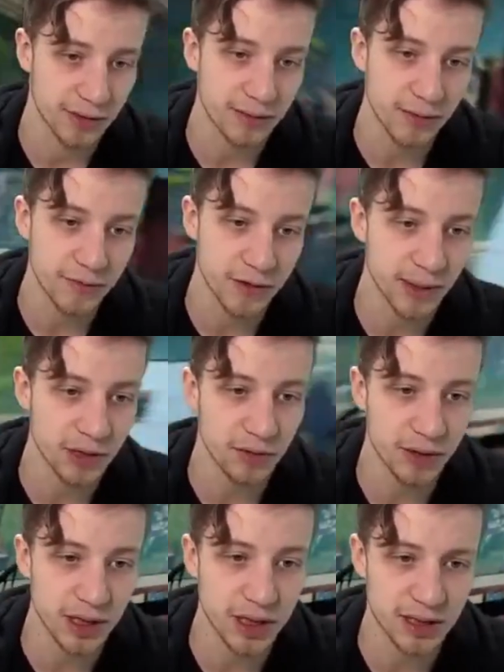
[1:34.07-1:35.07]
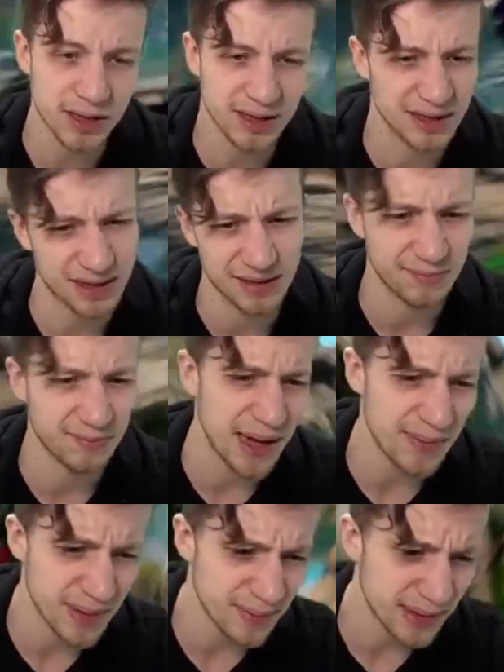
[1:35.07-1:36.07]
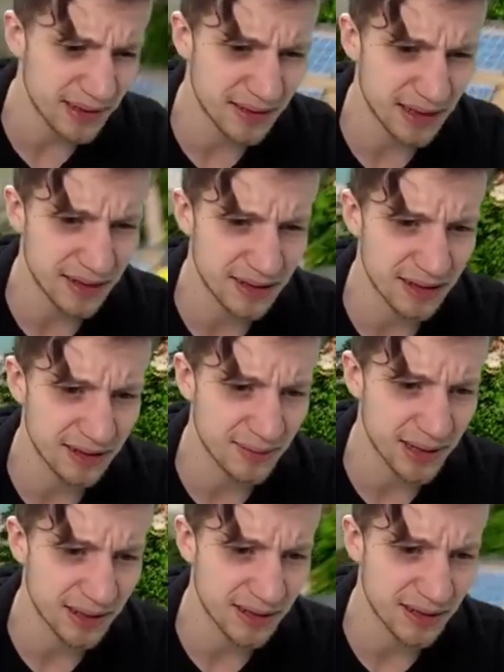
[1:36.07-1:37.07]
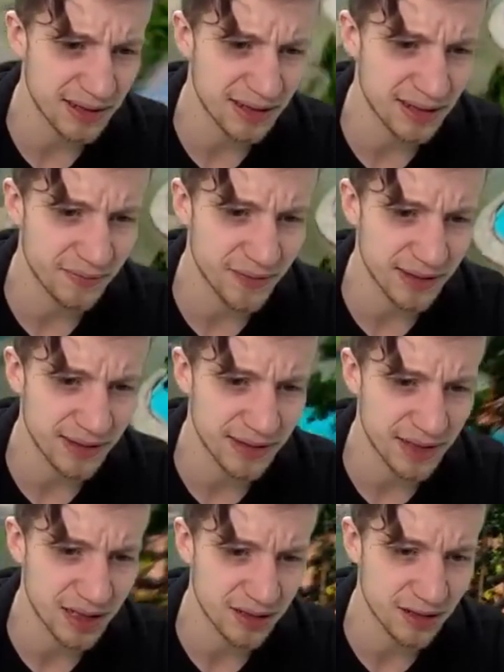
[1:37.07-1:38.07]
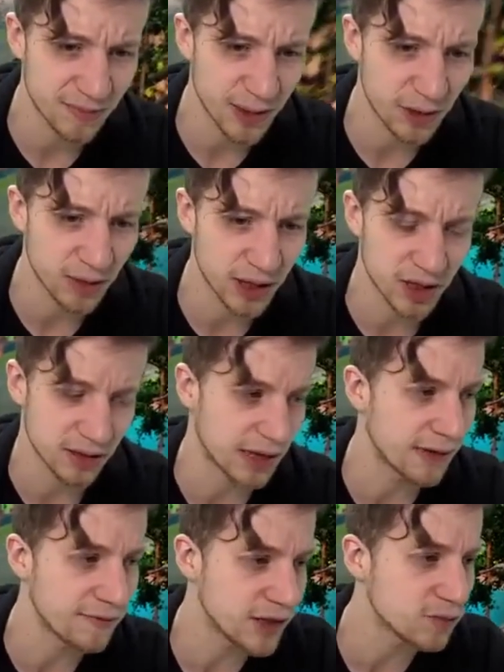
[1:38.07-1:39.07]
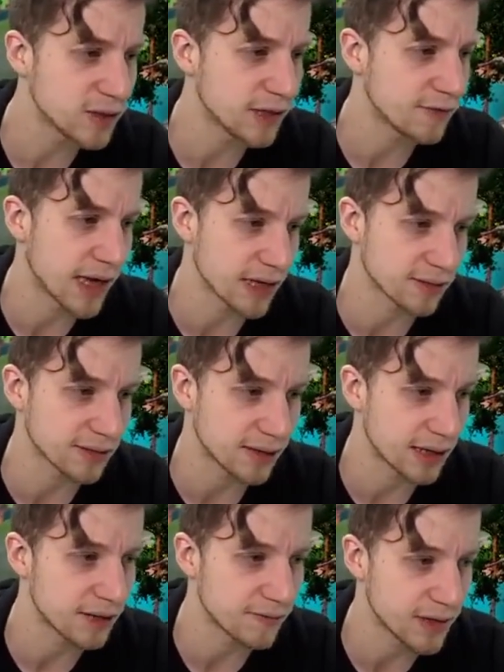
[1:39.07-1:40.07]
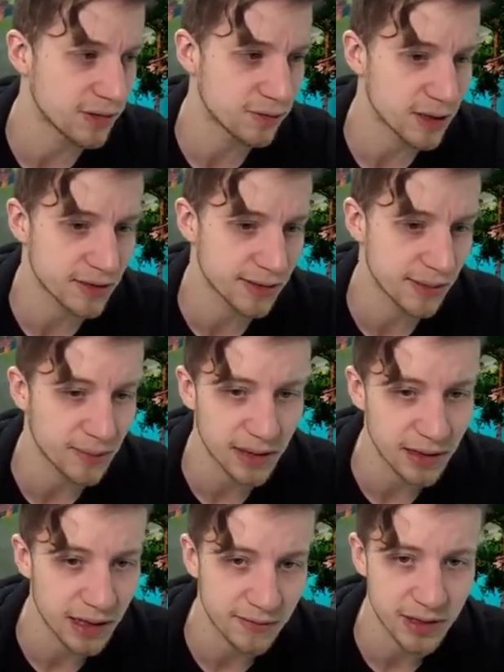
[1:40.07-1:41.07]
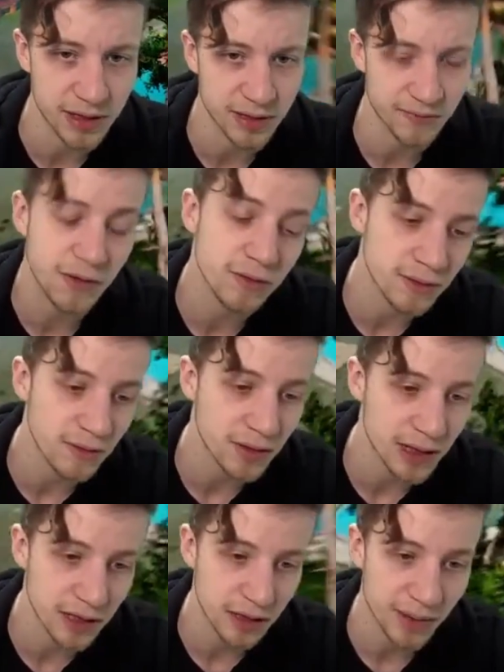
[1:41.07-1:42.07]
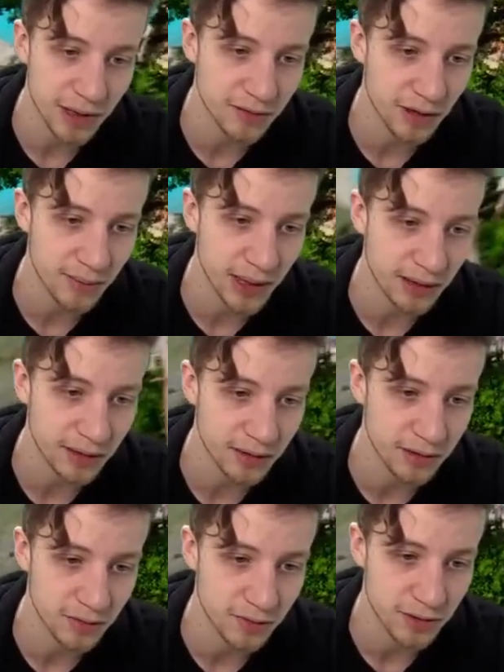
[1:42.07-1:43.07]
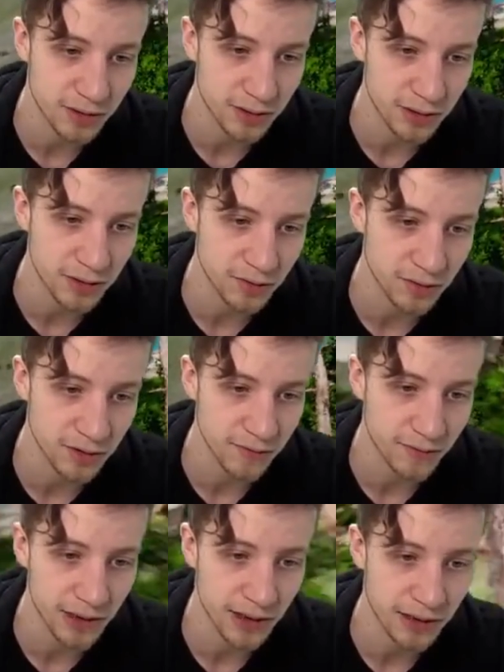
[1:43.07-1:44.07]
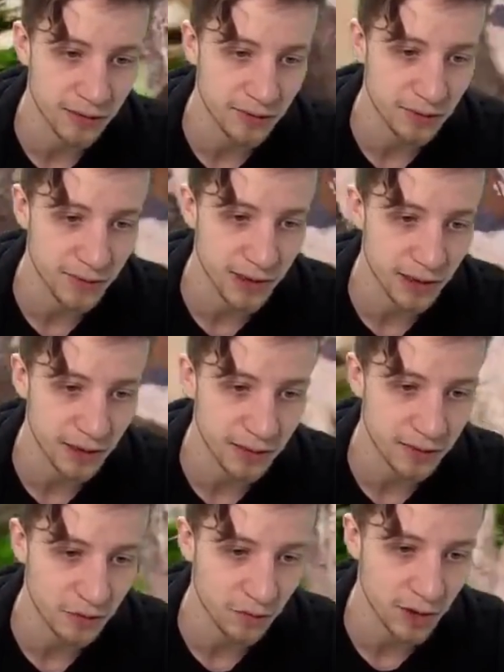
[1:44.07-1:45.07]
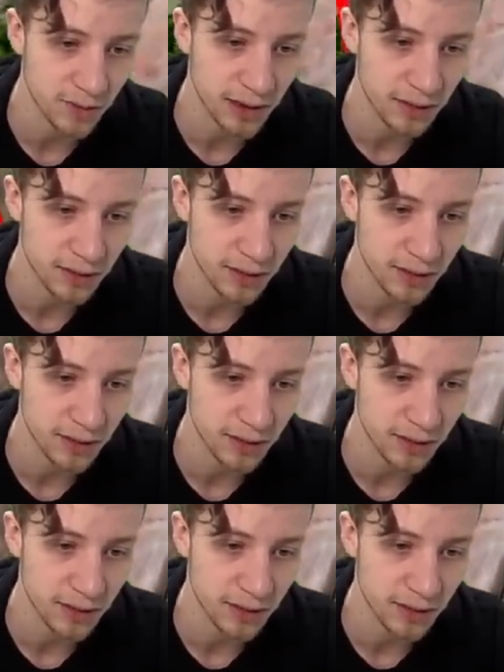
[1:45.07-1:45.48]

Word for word: some of the speculations may be a bit distracting, but uh, these are just the speculations. And we do need verse, right? We do need scripting language. Not not needed, but it's gonna make uh, use use of uh, use of Unreal so much better.